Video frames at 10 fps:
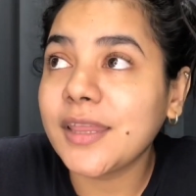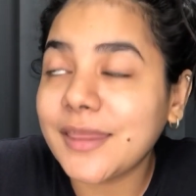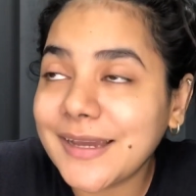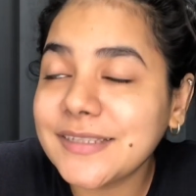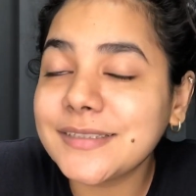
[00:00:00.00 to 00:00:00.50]

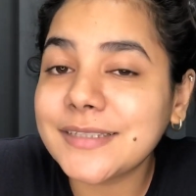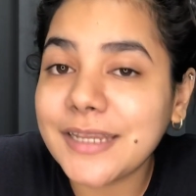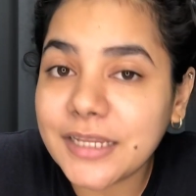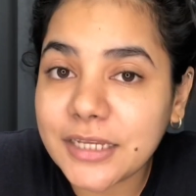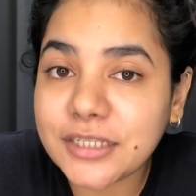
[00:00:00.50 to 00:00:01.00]
That
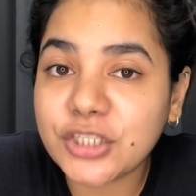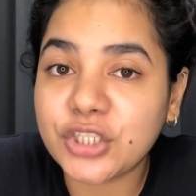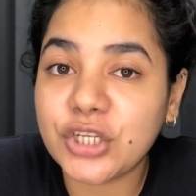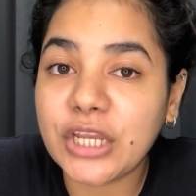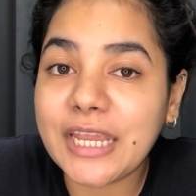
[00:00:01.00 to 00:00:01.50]

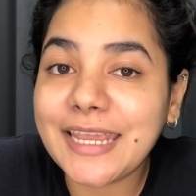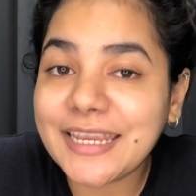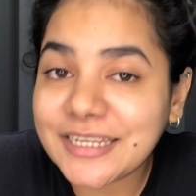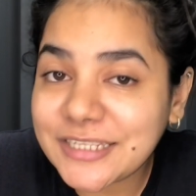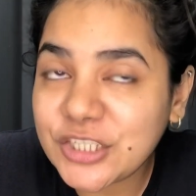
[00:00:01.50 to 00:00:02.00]
itch.
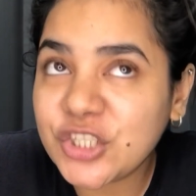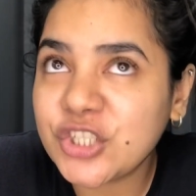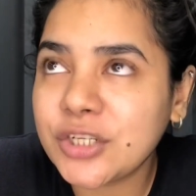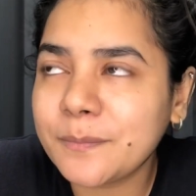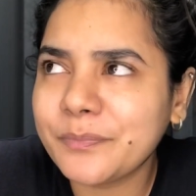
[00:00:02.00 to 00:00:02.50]

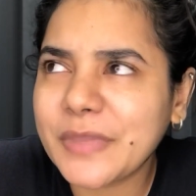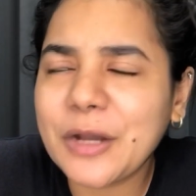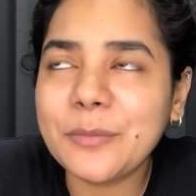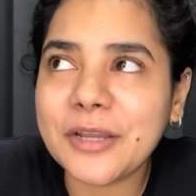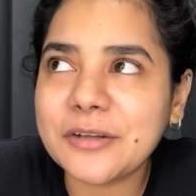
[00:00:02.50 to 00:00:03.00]

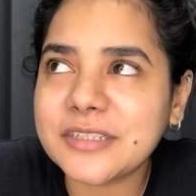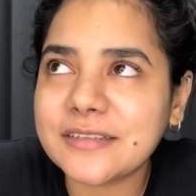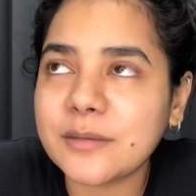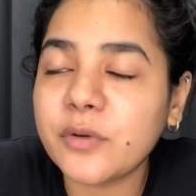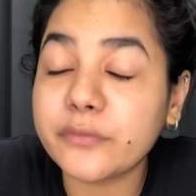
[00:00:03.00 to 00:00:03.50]
Oh my gosh,
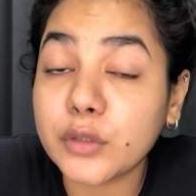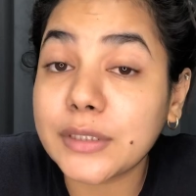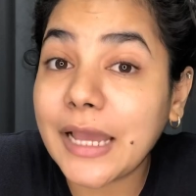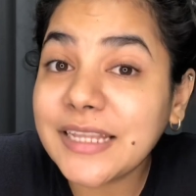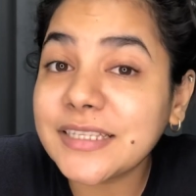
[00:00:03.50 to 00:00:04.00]
that's a mouthful.
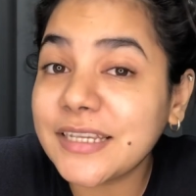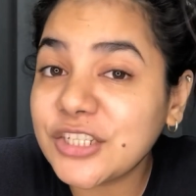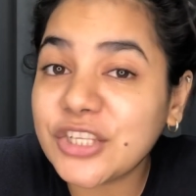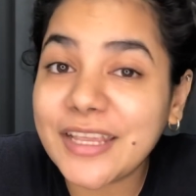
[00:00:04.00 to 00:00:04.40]
That itch.